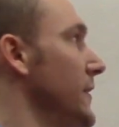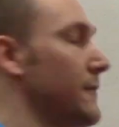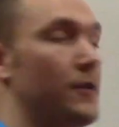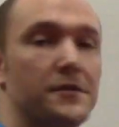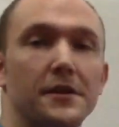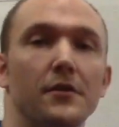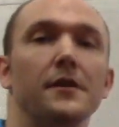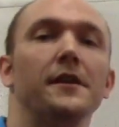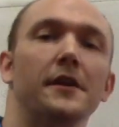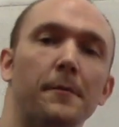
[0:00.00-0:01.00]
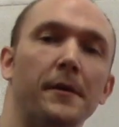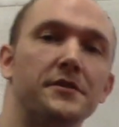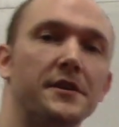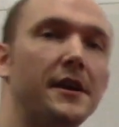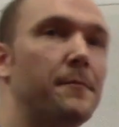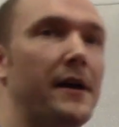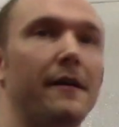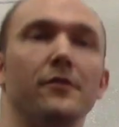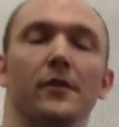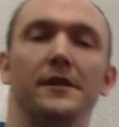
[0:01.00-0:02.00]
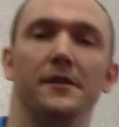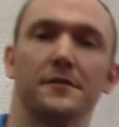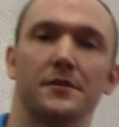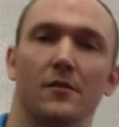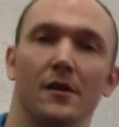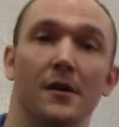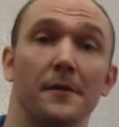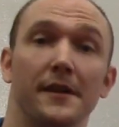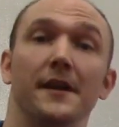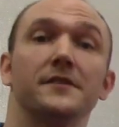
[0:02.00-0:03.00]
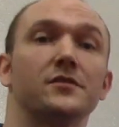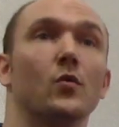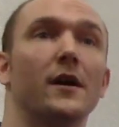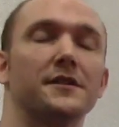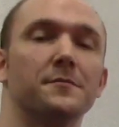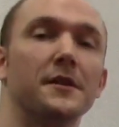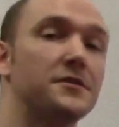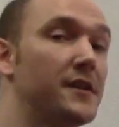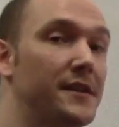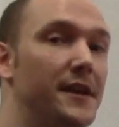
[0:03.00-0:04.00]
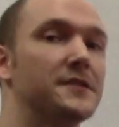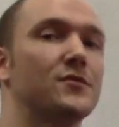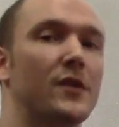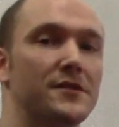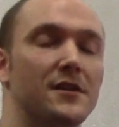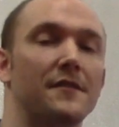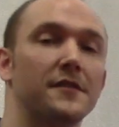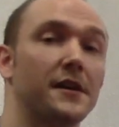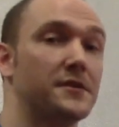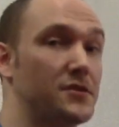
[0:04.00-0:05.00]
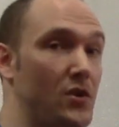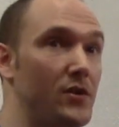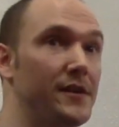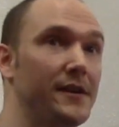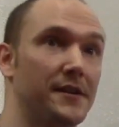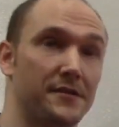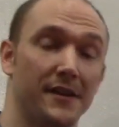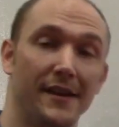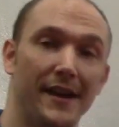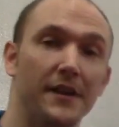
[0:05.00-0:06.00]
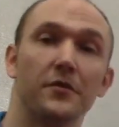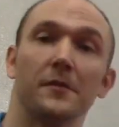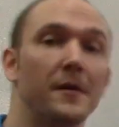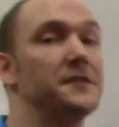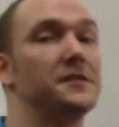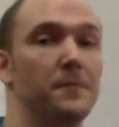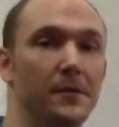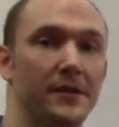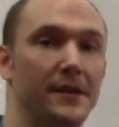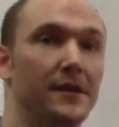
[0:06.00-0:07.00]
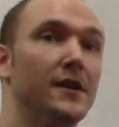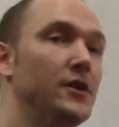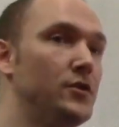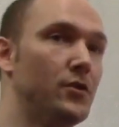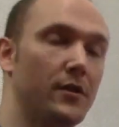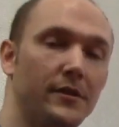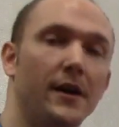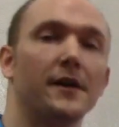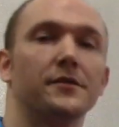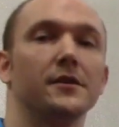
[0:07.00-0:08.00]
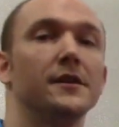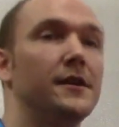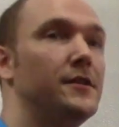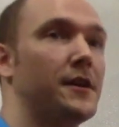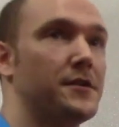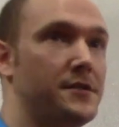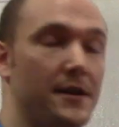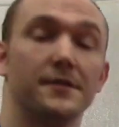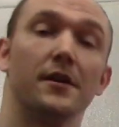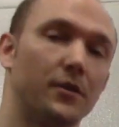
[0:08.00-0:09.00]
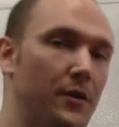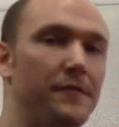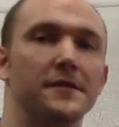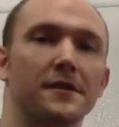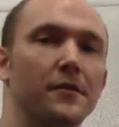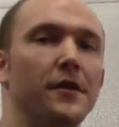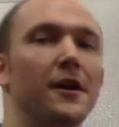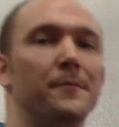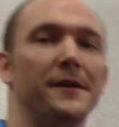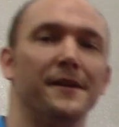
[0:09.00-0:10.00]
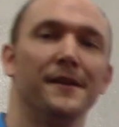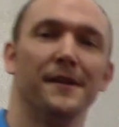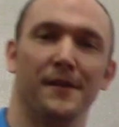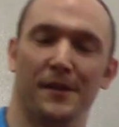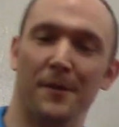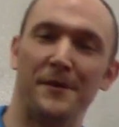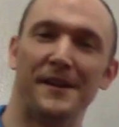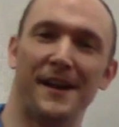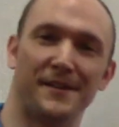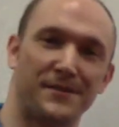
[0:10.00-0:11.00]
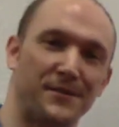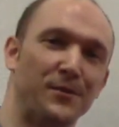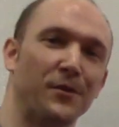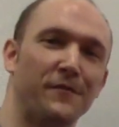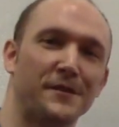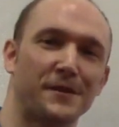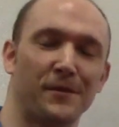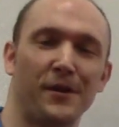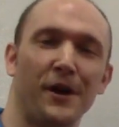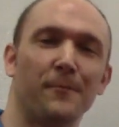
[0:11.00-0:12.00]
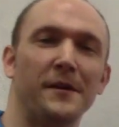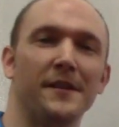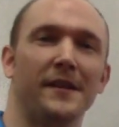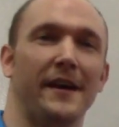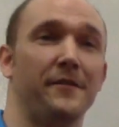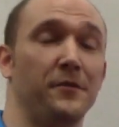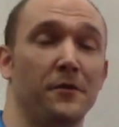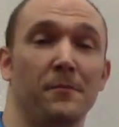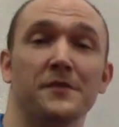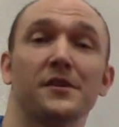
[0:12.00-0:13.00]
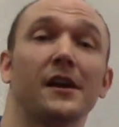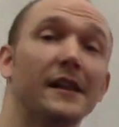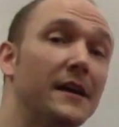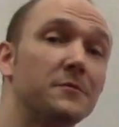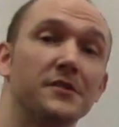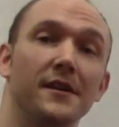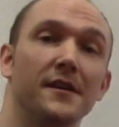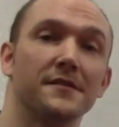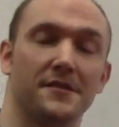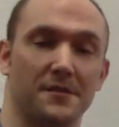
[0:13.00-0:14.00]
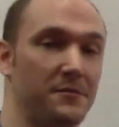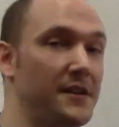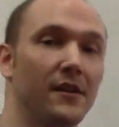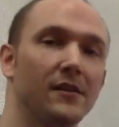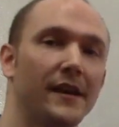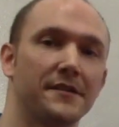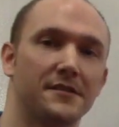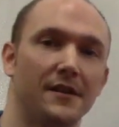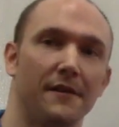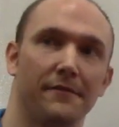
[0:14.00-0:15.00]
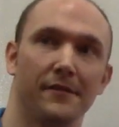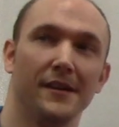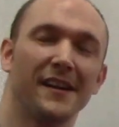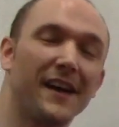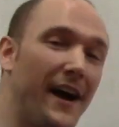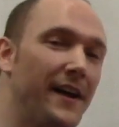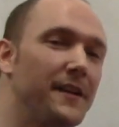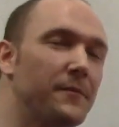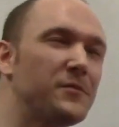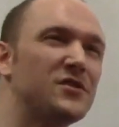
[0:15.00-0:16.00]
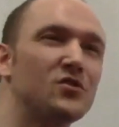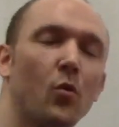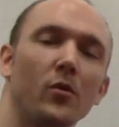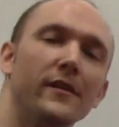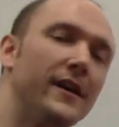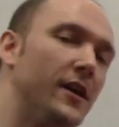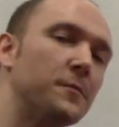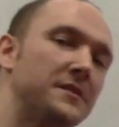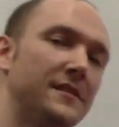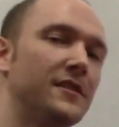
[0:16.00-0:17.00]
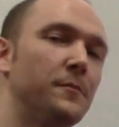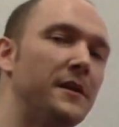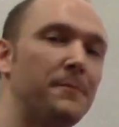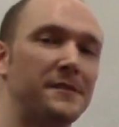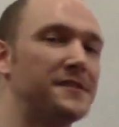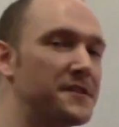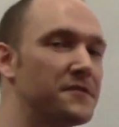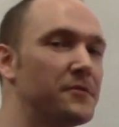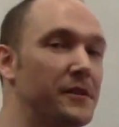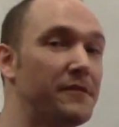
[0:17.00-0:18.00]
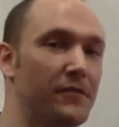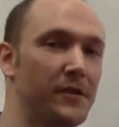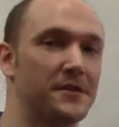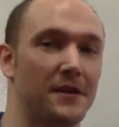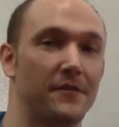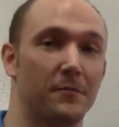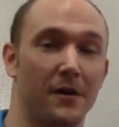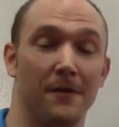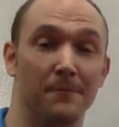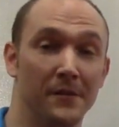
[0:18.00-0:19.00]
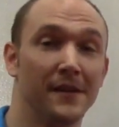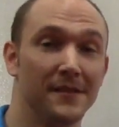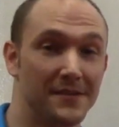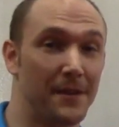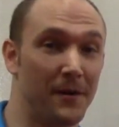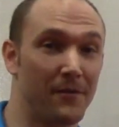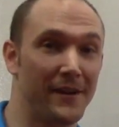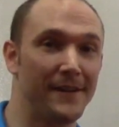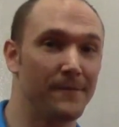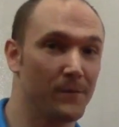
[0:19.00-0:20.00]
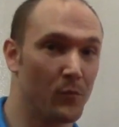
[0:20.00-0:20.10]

First thing you get a pinchy hip. I have no idea what's going on, but I can't squat as much and I can't squat as often because it's hurting and it's hindering my stability. You go to the doctor says, go to physical therapy. Let me guess, you go to physical therapy, they have you do a bunch of clamshells and some single leg stuff. Kind of, sort of helps a little bit, but doesn't really fully solve the problem. Is that about right?